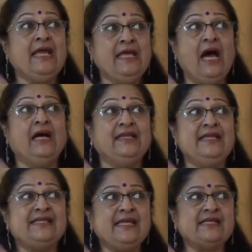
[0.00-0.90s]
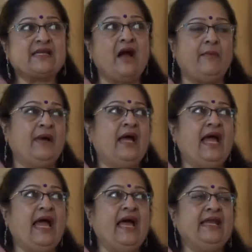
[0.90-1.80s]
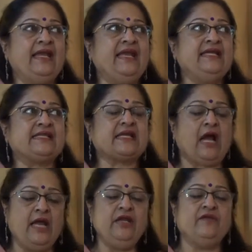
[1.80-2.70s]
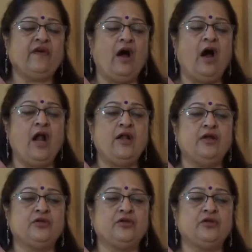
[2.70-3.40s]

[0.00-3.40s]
Yeah, these things come, and it's kind of hard